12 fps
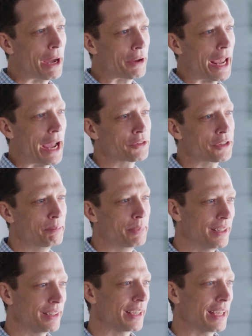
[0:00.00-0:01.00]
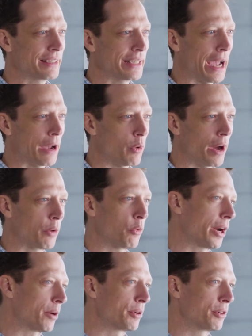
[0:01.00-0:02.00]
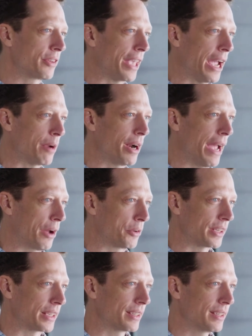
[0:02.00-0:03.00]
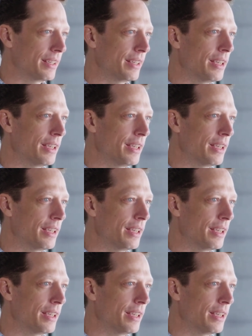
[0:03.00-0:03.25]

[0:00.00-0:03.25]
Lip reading: about how to build a DIY waterproof camera housing.